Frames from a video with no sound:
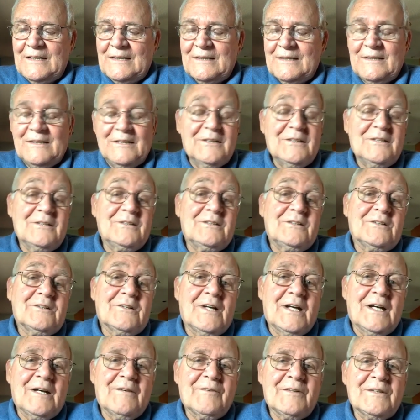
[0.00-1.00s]
due to
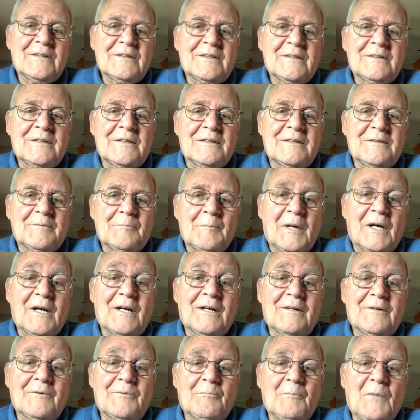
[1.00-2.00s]
having
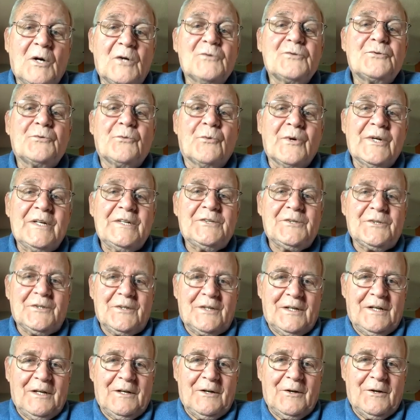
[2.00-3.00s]
my most recent
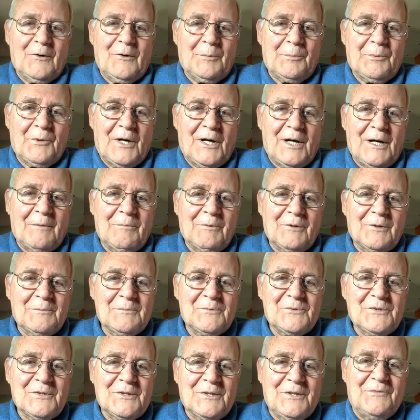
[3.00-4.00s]
health
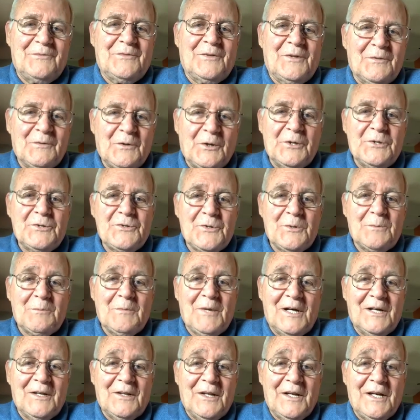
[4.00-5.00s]
problems, losing
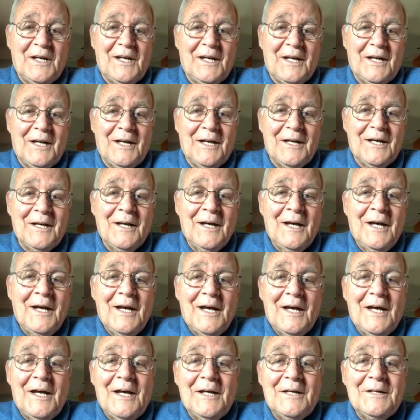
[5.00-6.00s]
my leg, I
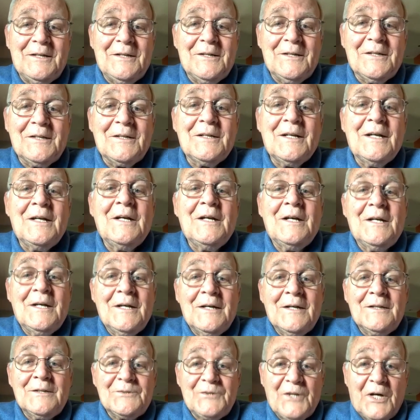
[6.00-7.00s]
had to
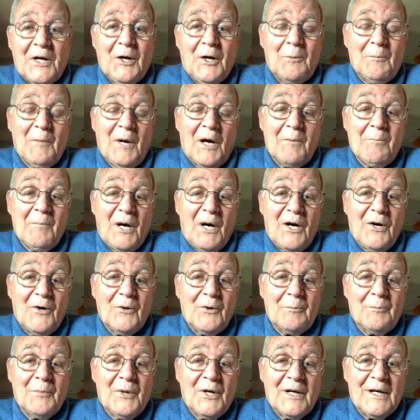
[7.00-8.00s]
sell my
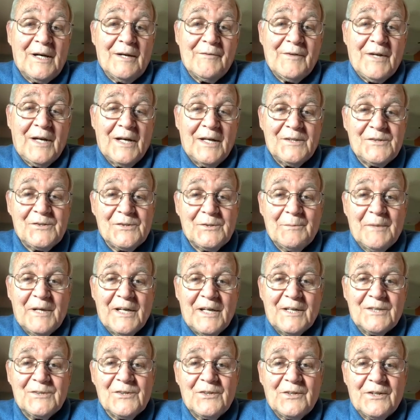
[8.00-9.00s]
boat. But I've got some
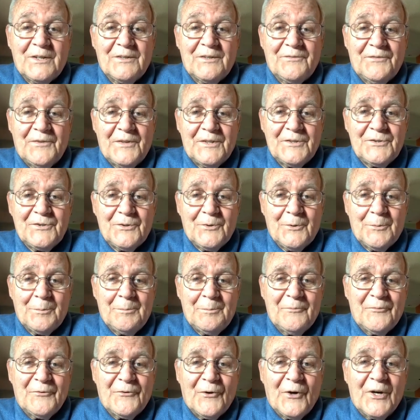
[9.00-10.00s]
excellent fisher
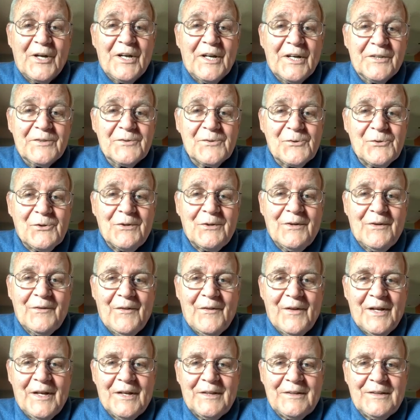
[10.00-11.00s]
friends
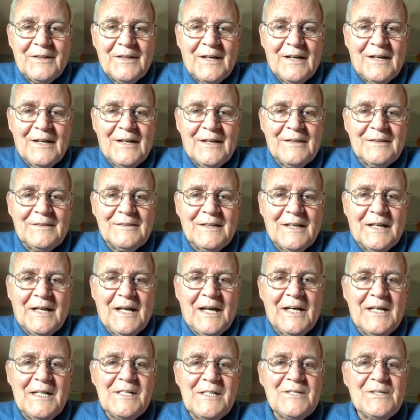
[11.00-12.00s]
that
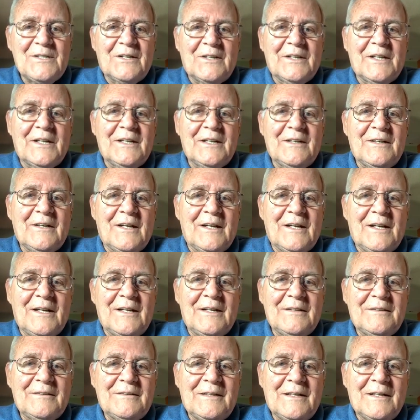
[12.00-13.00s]
occasionally
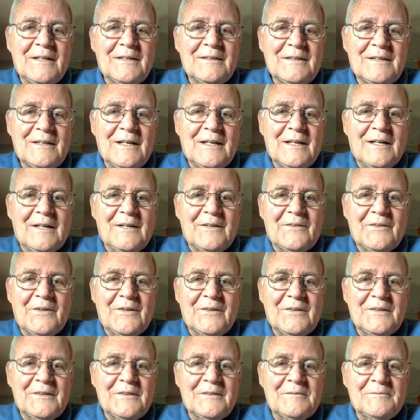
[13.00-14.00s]
they get together
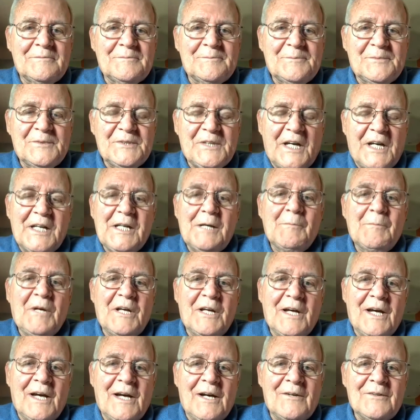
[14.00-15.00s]
and take
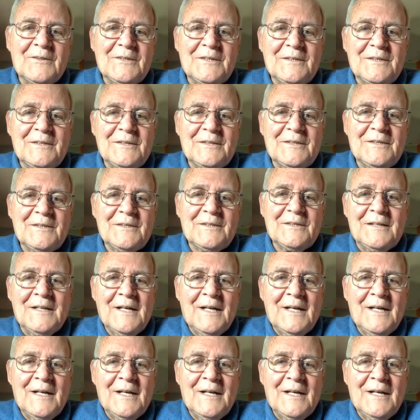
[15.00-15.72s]
me out and